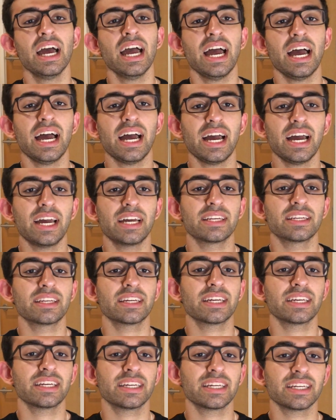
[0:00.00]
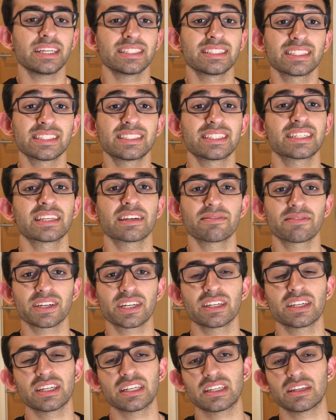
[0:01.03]
And it is a
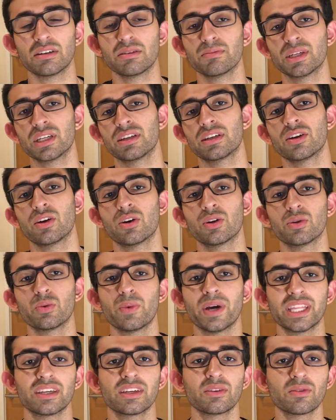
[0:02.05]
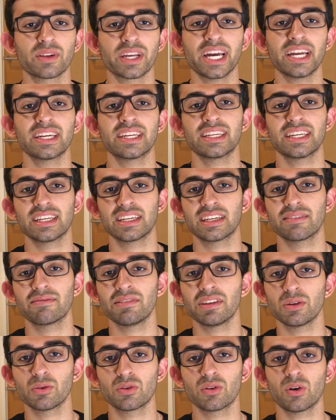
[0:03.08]
significant determinant on whether you'll get an
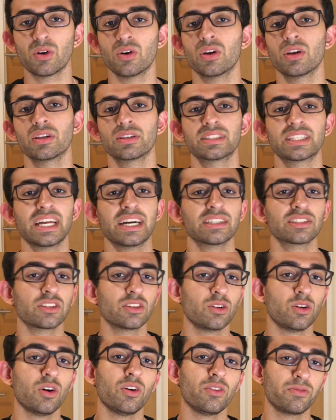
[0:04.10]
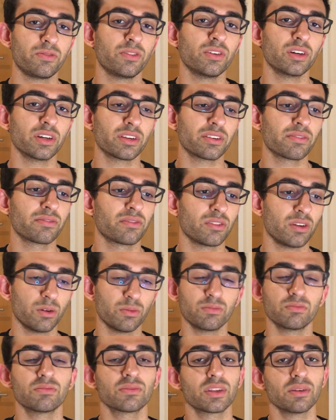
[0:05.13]
interview call slash an offer
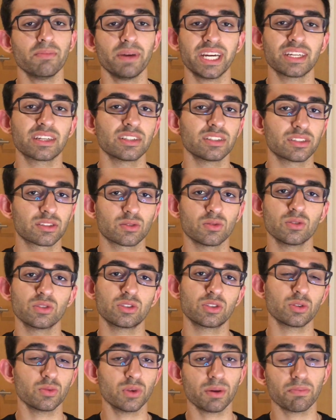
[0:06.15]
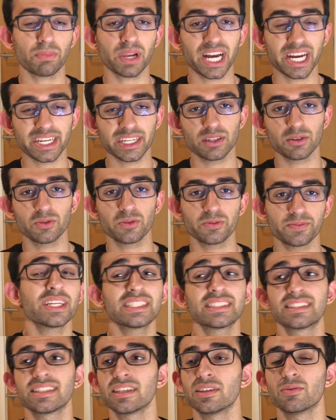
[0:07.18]
from the medical schools you apply to. What
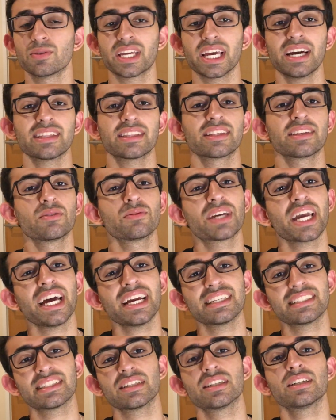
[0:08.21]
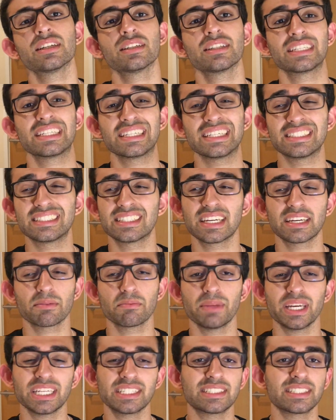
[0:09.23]
is the UCAT? The UCAT is a
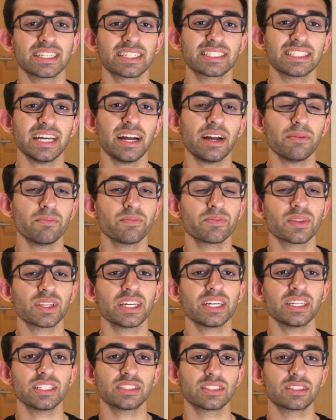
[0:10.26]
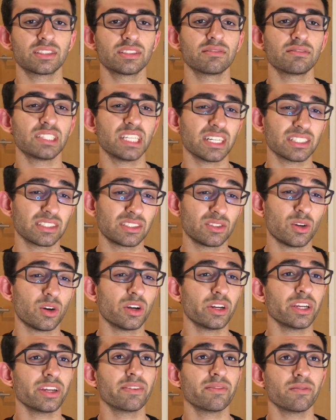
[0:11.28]
reasoning-based exam. It does not
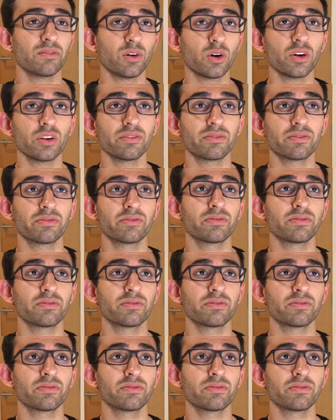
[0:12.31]
involve